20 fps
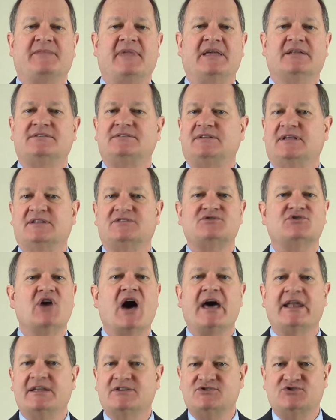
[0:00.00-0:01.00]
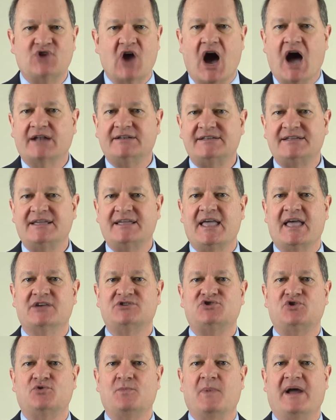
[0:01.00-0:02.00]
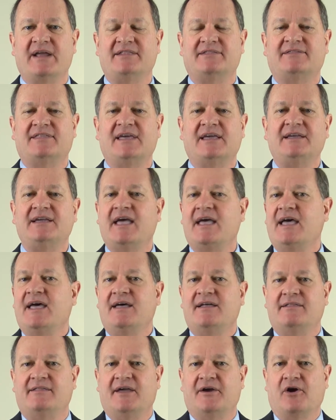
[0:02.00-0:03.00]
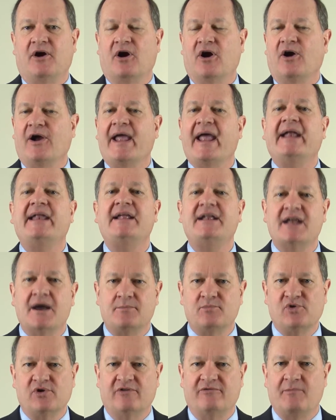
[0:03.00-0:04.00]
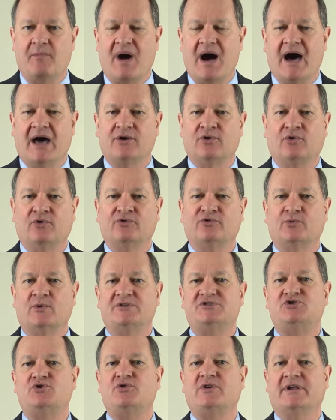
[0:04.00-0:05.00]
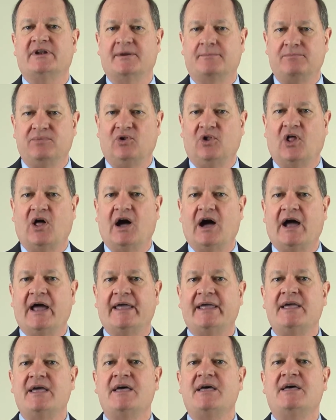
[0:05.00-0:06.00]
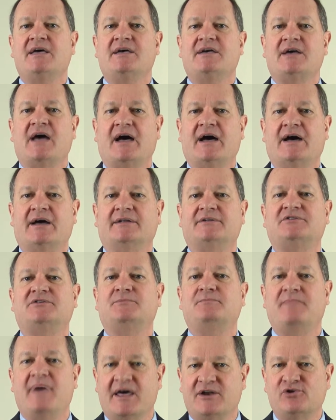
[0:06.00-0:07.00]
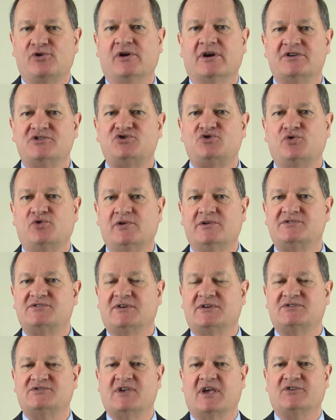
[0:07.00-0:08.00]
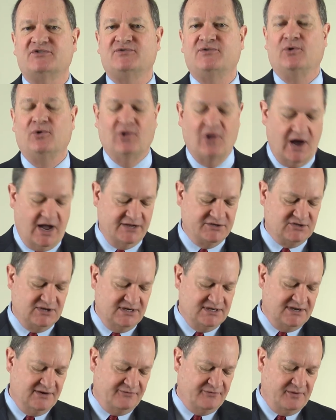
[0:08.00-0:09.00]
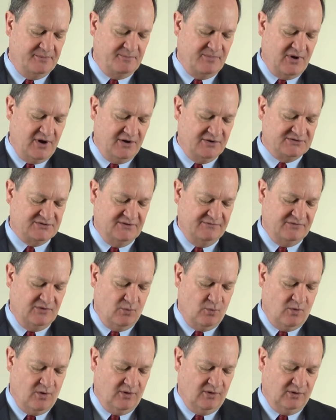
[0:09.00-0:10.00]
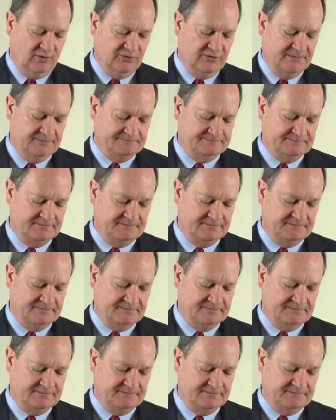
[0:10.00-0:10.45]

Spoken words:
It's not as daunting as you might think. There are any number of models which you can apply to better assure successful launch in different parts of the world.